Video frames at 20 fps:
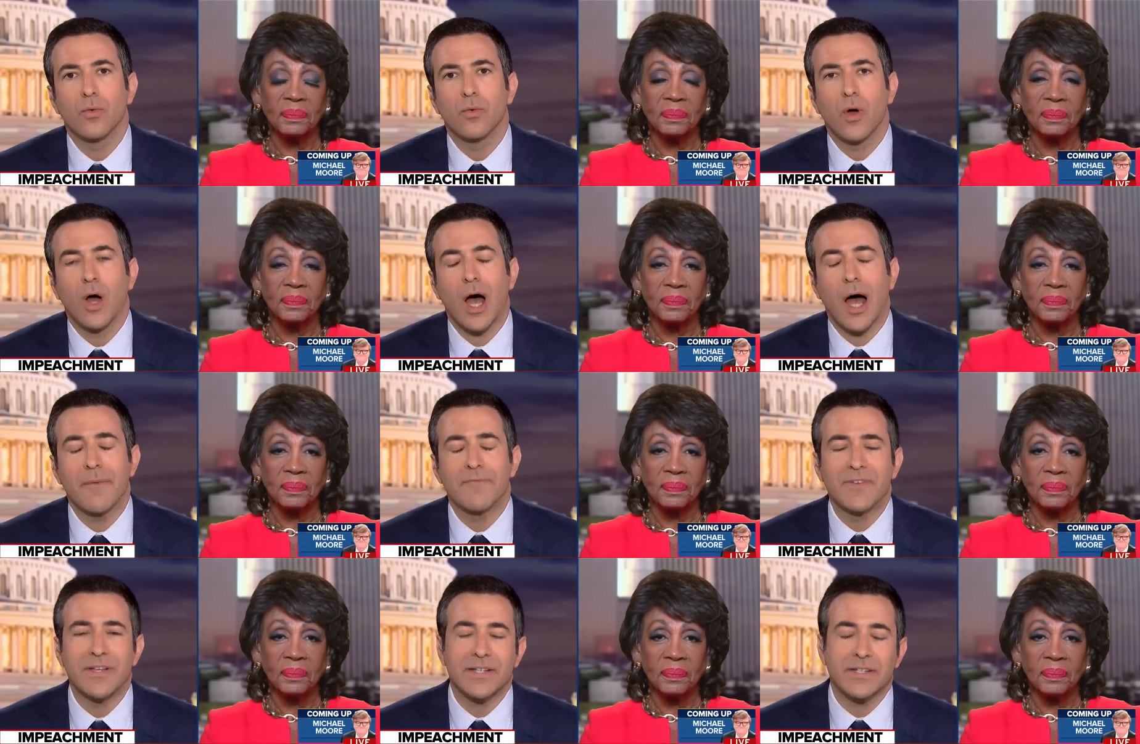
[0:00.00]

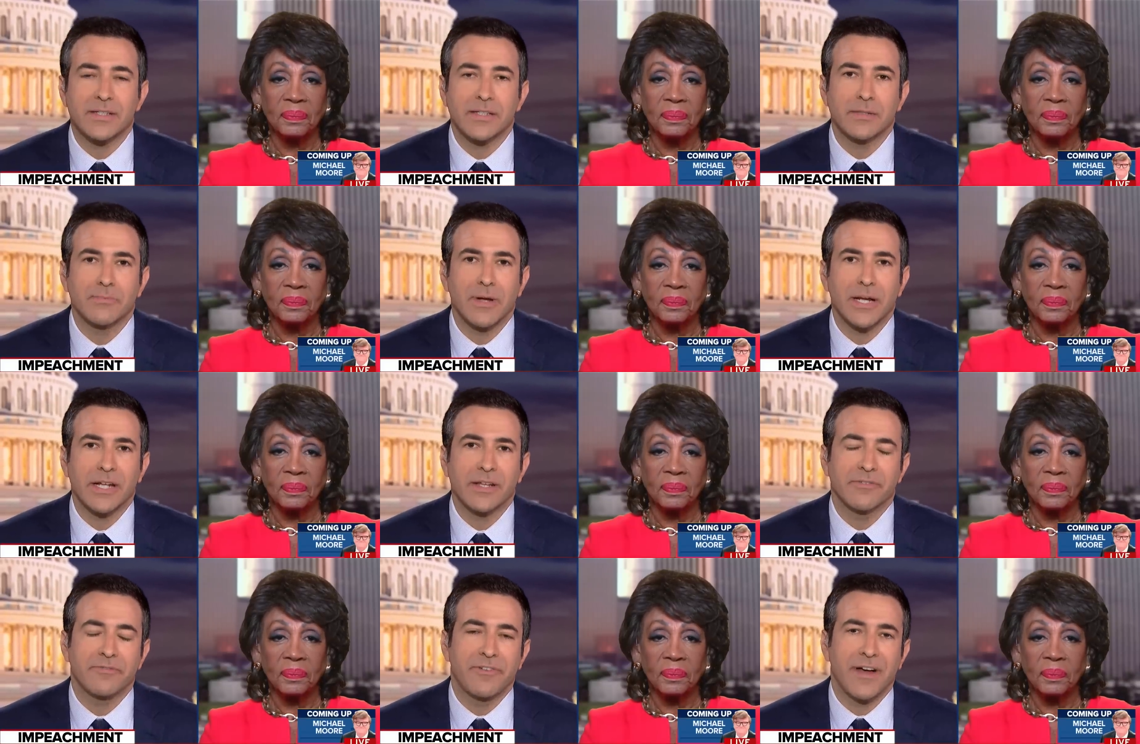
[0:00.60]
Speaker 1: Obviously,
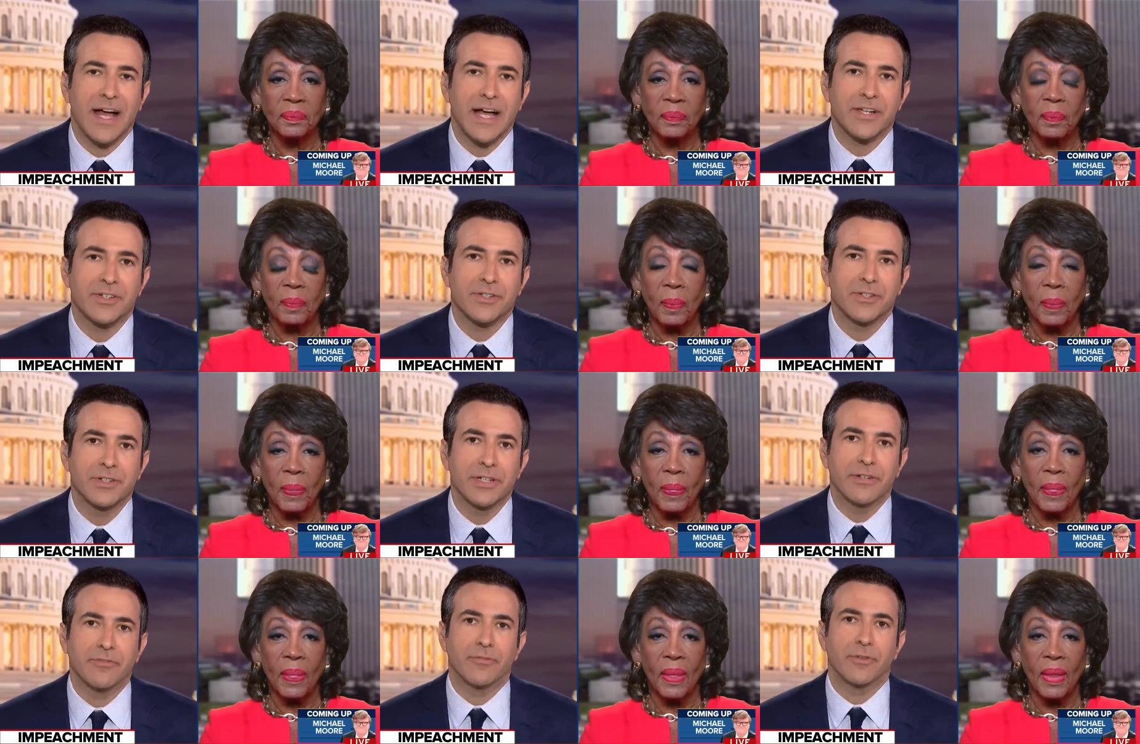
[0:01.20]
many of the facts are
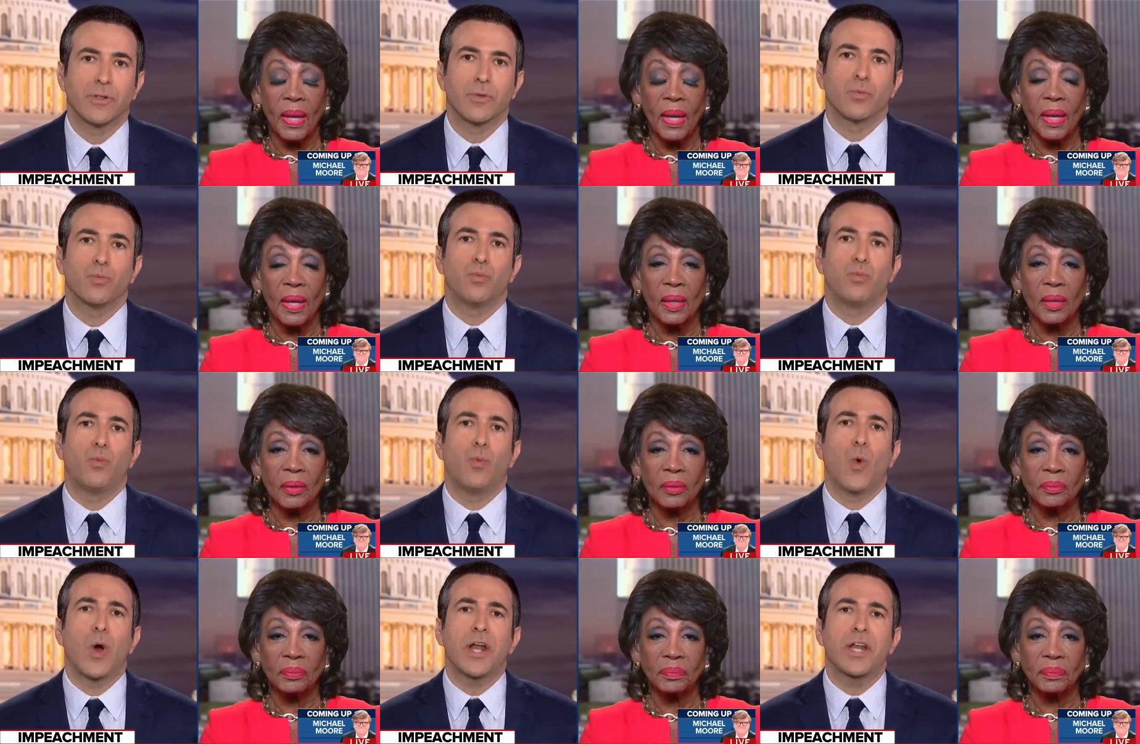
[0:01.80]
different.
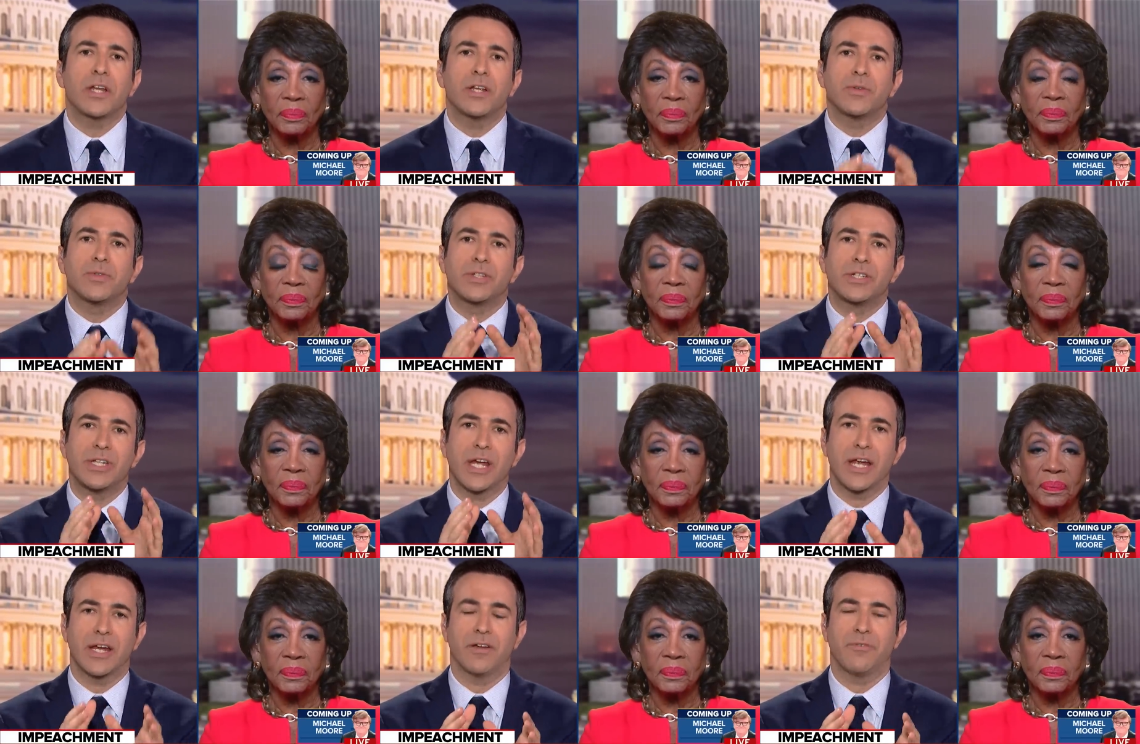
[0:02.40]
What do you
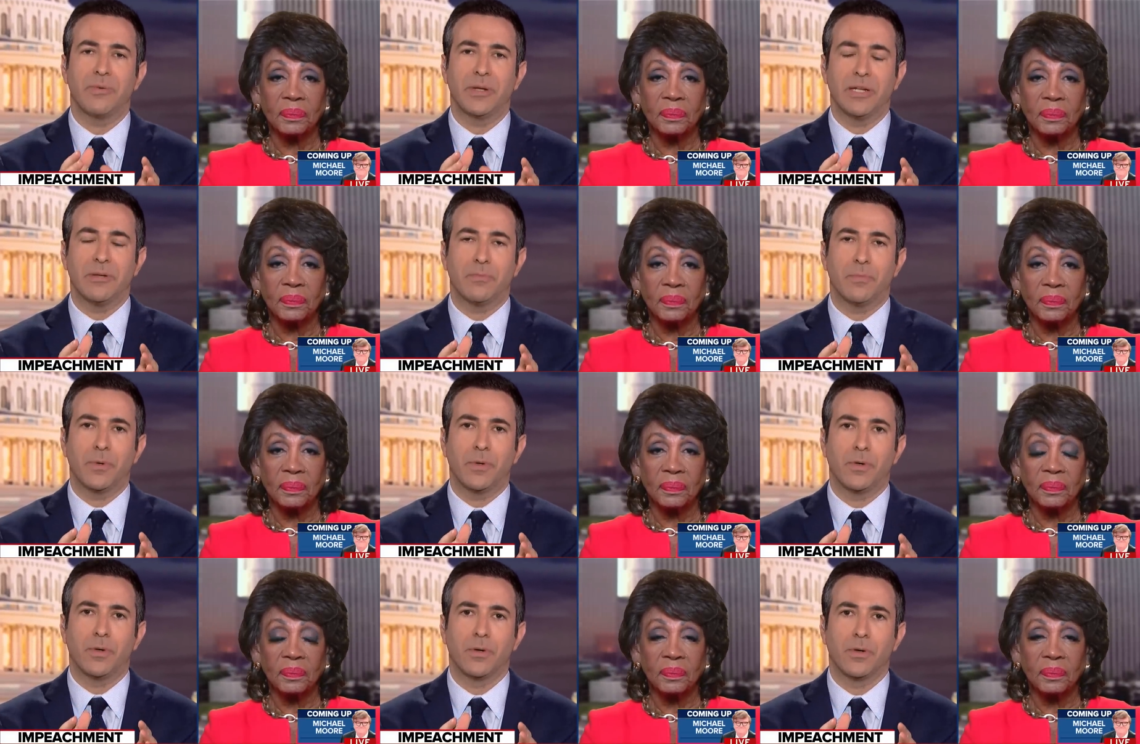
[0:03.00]
say to
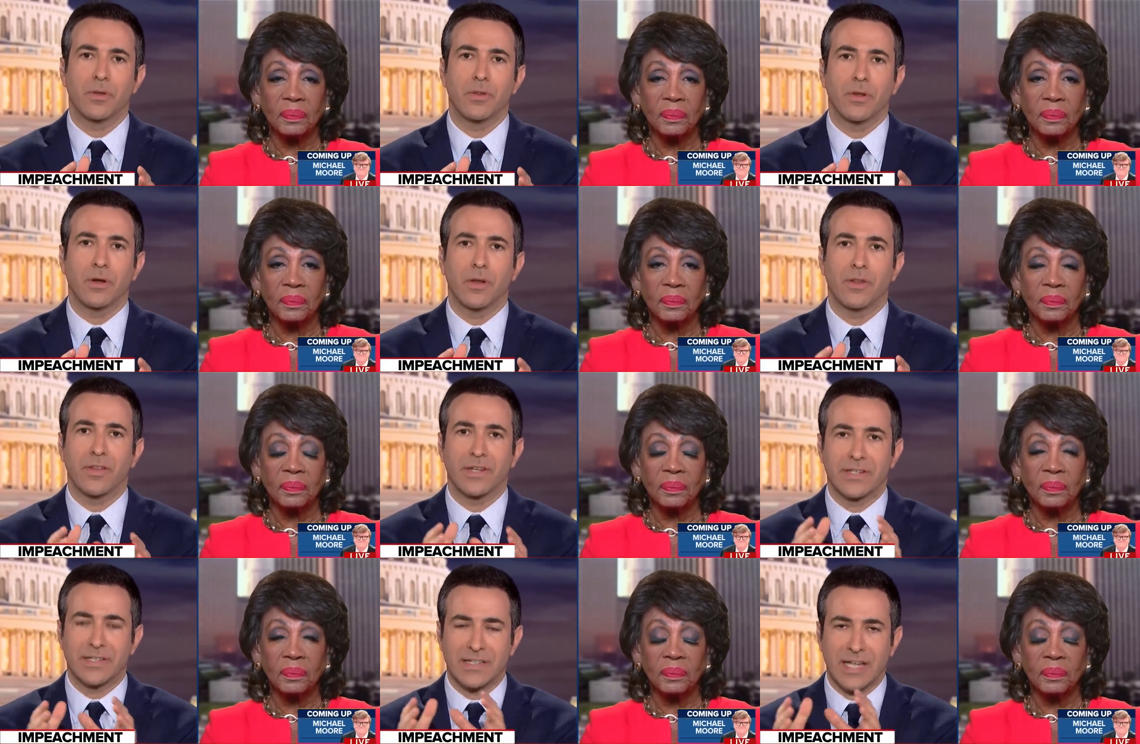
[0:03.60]
people
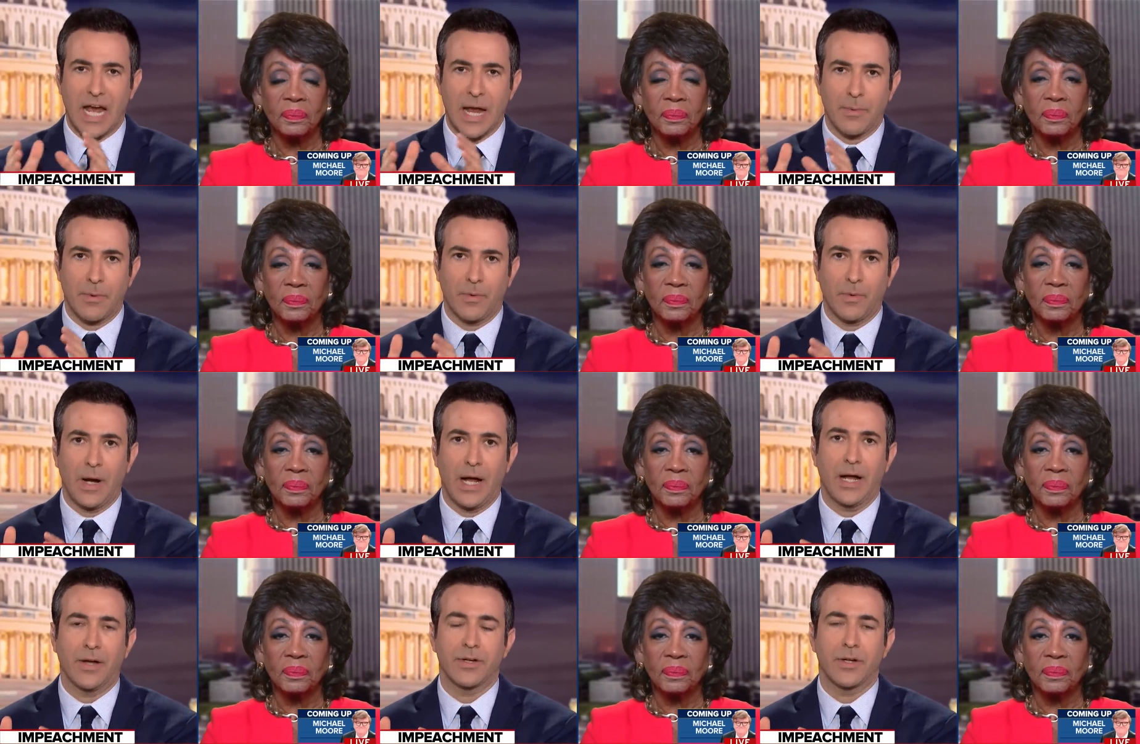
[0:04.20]
this time
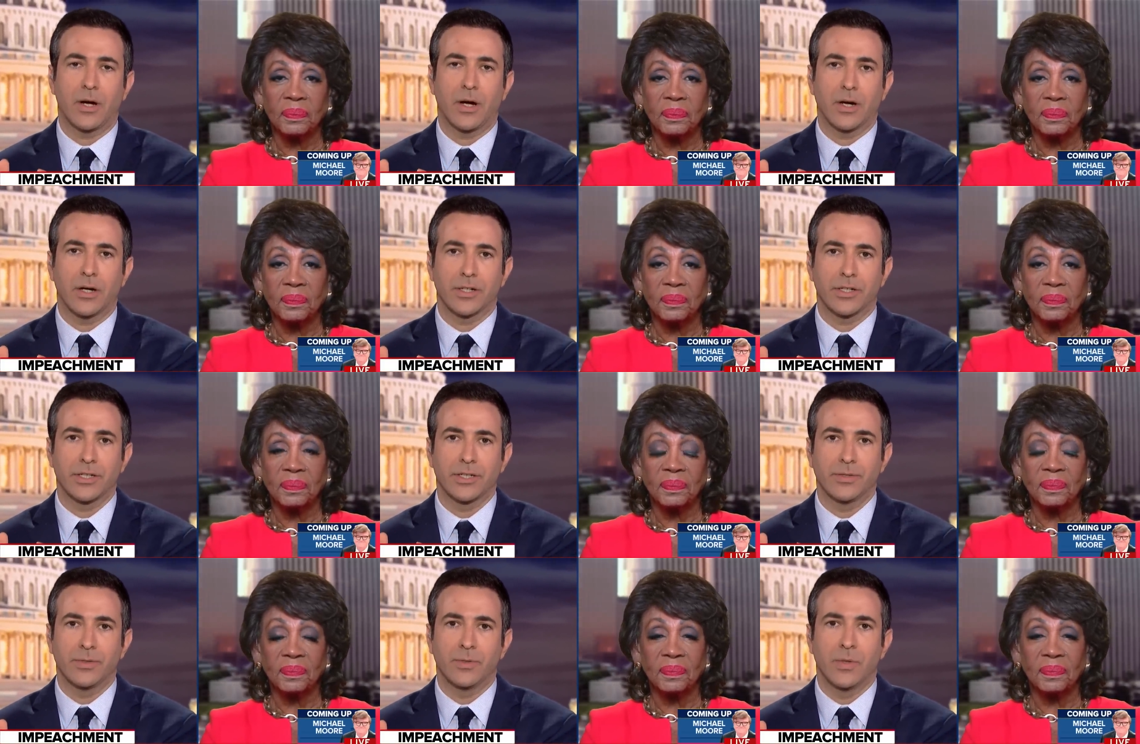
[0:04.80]
around to
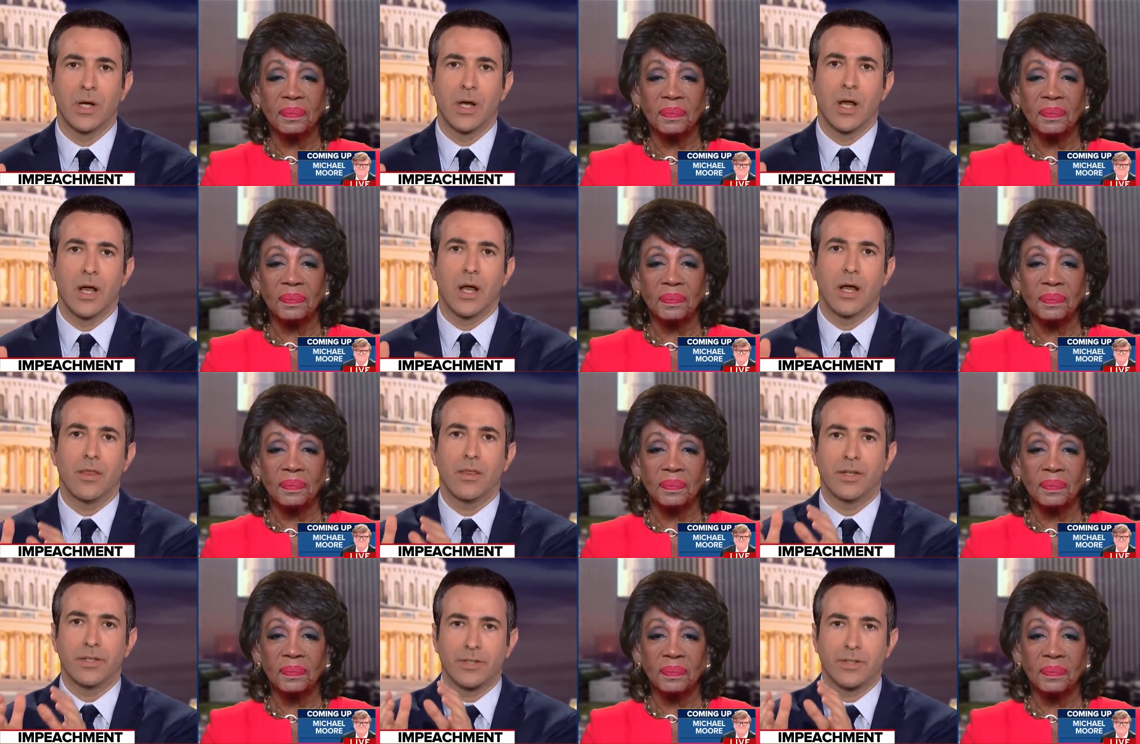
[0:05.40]
argue that